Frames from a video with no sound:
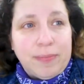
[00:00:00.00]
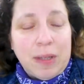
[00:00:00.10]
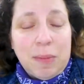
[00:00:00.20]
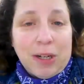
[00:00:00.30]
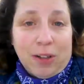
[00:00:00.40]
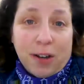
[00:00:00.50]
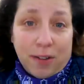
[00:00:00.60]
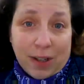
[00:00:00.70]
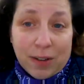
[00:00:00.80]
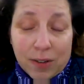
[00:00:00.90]
It made a lot of
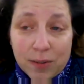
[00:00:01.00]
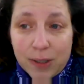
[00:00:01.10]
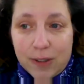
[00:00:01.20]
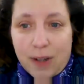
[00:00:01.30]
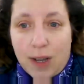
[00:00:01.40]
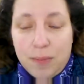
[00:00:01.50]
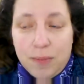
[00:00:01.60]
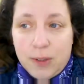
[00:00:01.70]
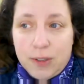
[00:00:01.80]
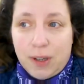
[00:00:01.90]
sense at the time because